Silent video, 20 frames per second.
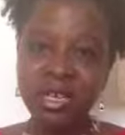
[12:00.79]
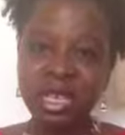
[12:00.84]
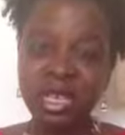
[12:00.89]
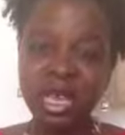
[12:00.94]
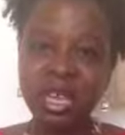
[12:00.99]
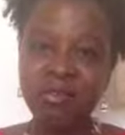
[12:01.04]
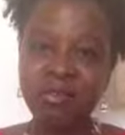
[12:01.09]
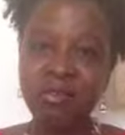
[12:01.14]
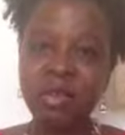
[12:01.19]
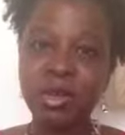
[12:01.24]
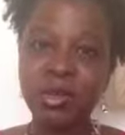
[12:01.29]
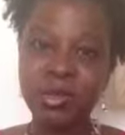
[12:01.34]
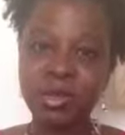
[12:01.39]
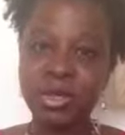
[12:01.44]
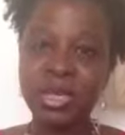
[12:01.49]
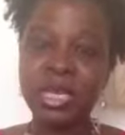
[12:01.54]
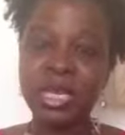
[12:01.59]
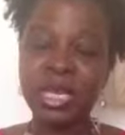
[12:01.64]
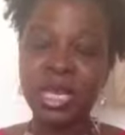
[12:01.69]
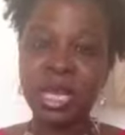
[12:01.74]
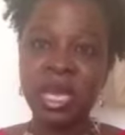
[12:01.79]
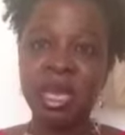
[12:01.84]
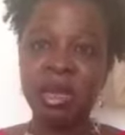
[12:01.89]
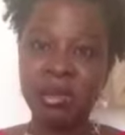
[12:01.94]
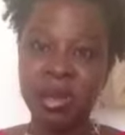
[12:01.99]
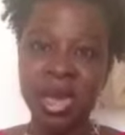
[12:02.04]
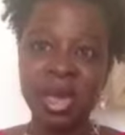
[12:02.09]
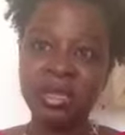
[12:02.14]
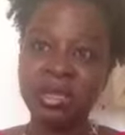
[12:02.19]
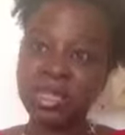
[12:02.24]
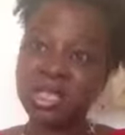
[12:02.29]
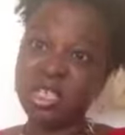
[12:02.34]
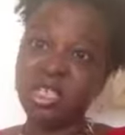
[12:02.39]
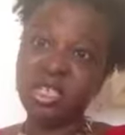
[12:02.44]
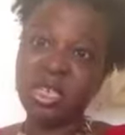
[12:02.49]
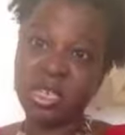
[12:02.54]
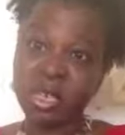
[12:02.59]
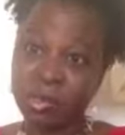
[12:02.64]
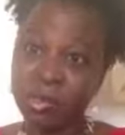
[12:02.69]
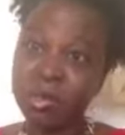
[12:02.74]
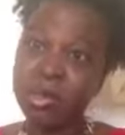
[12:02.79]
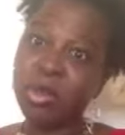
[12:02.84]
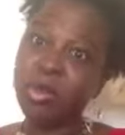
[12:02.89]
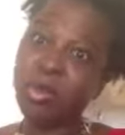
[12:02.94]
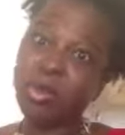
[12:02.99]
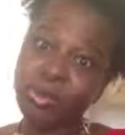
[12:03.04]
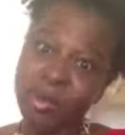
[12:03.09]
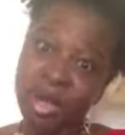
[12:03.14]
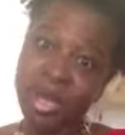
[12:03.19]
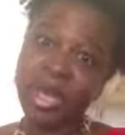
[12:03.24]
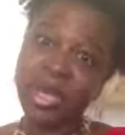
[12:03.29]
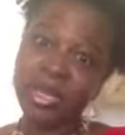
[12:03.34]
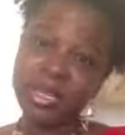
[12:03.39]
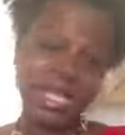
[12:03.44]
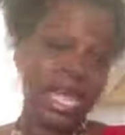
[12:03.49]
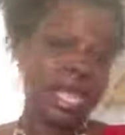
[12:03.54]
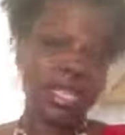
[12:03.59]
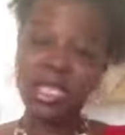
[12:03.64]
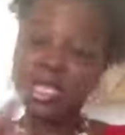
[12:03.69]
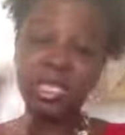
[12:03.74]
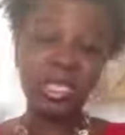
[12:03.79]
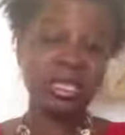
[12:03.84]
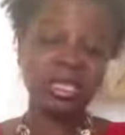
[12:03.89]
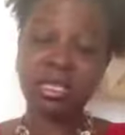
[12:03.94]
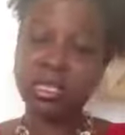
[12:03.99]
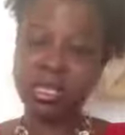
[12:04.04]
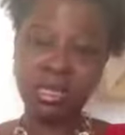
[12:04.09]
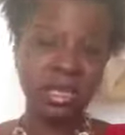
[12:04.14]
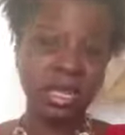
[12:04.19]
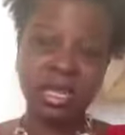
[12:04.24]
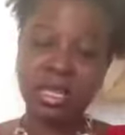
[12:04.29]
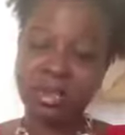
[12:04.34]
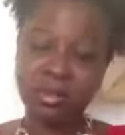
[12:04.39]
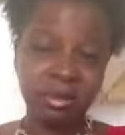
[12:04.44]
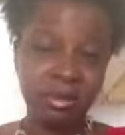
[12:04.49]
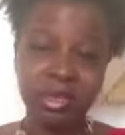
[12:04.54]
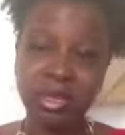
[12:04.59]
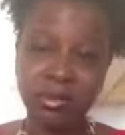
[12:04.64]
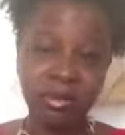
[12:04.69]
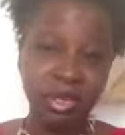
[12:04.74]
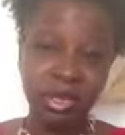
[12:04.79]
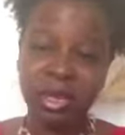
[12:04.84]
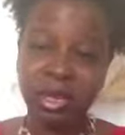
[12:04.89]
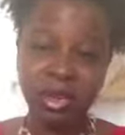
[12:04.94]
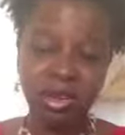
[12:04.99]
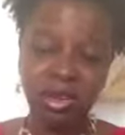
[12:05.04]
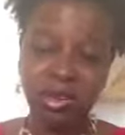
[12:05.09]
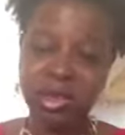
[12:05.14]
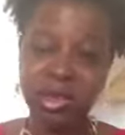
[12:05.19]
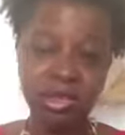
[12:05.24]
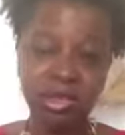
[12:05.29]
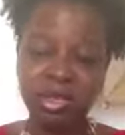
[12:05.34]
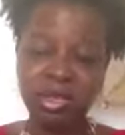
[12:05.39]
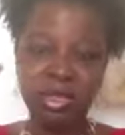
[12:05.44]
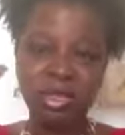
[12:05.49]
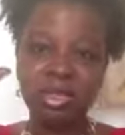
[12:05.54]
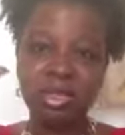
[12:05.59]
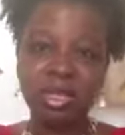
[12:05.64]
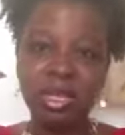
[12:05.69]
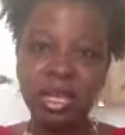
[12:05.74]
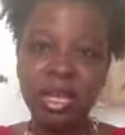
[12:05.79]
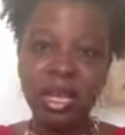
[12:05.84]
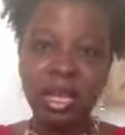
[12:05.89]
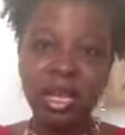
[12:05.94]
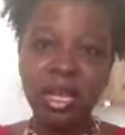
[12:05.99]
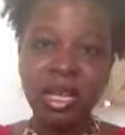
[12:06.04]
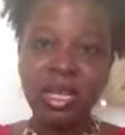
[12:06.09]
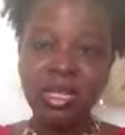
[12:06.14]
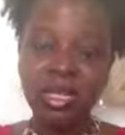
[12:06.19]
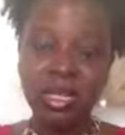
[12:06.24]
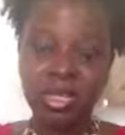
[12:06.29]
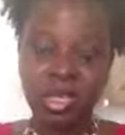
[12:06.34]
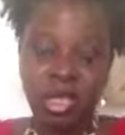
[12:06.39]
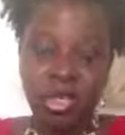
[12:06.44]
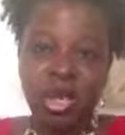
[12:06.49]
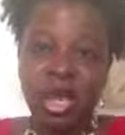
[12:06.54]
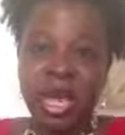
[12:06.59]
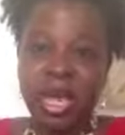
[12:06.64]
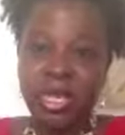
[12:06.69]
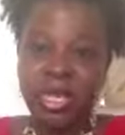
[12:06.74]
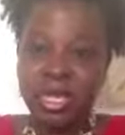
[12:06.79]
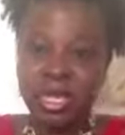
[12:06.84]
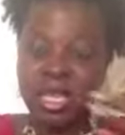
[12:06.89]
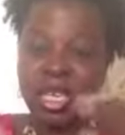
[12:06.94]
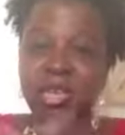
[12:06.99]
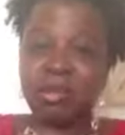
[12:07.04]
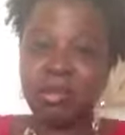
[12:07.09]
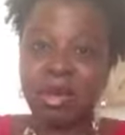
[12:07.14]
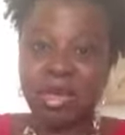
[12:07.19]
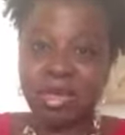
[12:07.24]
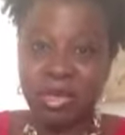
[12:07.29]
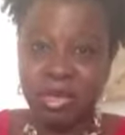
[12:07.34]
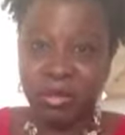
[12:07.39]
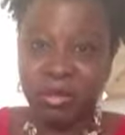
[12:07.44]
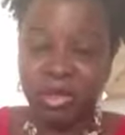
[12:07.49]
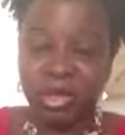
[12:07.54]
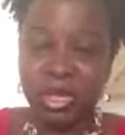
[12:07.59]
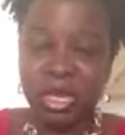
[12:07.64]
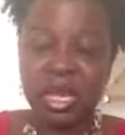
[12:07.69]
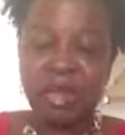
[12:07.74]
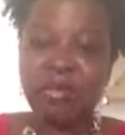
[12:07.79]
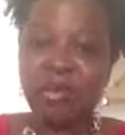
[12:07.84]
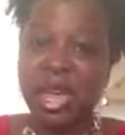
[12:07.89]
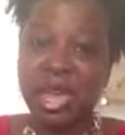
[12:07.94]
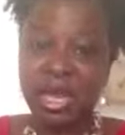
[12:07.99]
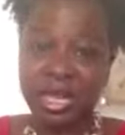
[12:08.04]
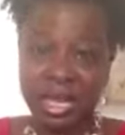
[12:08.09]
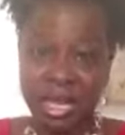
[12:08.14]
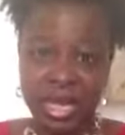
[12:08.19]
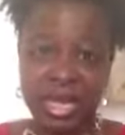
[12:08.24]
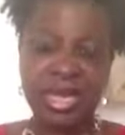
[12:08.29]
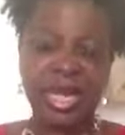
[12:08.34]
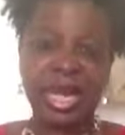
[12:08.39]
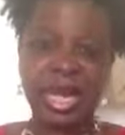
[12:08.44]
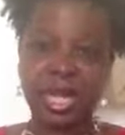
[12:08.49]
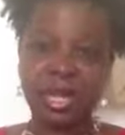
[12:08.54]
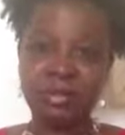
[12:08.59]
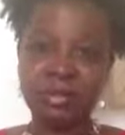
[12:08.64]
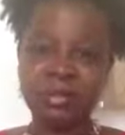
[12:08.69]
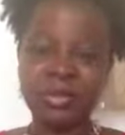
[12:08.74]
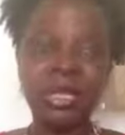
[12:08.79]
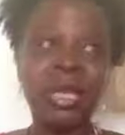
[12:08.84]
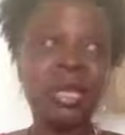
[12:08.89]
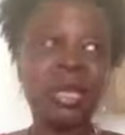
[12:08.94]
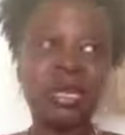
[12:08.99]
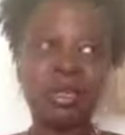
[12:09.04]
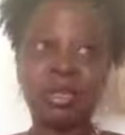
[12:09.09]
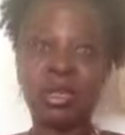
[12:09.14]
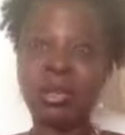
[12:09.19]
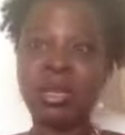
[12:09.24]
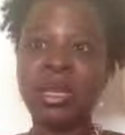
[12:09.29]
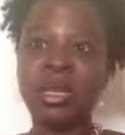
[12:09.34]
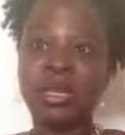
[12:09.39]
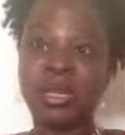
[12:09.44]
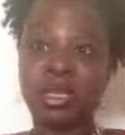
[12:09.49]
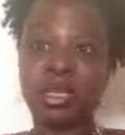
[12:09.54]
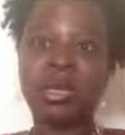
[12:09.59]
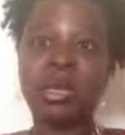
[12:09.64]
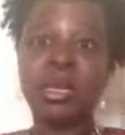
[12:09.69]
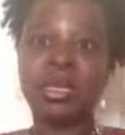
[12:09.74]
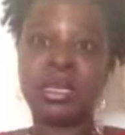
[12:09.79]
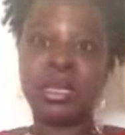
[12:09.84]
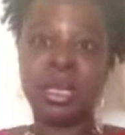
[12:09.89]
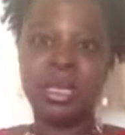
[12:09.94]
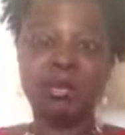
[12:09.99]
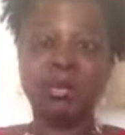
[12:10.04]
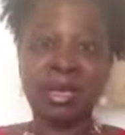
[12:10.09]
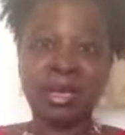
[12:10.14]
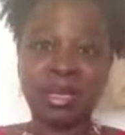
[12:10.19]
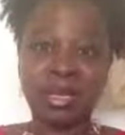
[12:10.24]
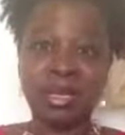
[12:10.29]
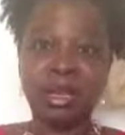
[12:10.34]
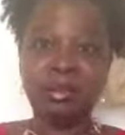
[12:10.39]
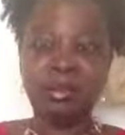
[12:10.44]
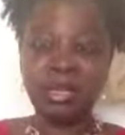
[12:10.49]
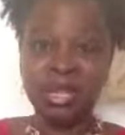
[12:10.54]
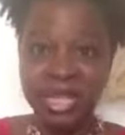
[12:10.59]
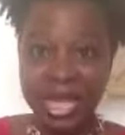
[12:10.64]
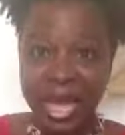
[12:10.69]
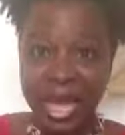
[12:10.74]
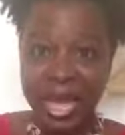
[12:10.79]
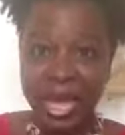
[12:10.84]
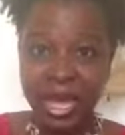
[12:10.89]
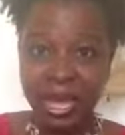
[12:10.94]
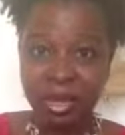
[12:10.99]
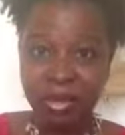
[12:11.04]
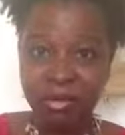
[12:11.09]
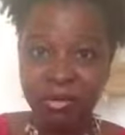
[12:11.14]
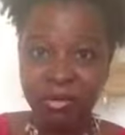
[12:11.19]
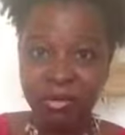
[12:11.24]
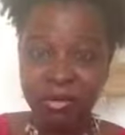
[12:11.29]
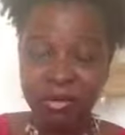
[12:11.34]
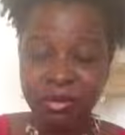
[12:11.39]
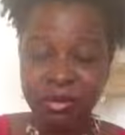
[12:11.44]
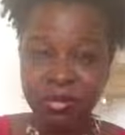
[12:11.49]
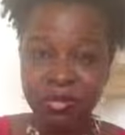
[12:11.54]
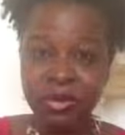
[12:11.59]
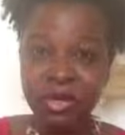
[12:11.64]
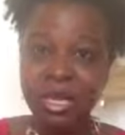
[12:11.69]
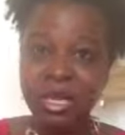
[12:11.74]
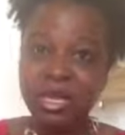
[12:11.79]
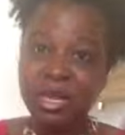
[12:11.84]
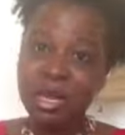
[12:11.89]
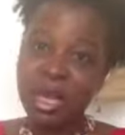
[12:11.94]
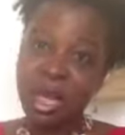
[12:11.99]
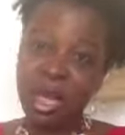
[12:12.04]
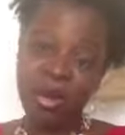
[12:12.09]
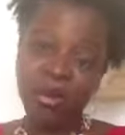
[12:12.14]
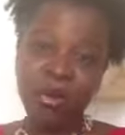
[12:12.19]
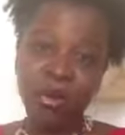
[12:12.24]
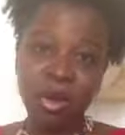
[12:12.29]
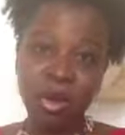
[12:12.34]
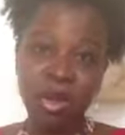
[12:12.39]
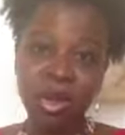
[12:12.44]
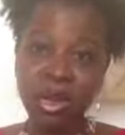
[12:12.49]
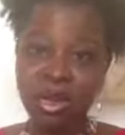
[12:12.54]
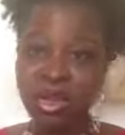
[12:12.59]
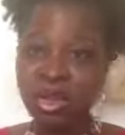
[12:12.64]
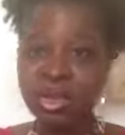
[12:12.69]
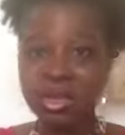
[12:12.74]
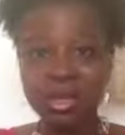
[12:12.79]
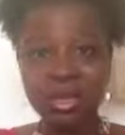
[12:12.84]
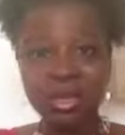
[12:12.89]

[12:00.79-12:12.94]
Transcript: that I feel to get up has to shut up and go away. That's just negative self-chatter. That's just the trying to keep myself safe. I get that. So in the trying to keep myself safe, I work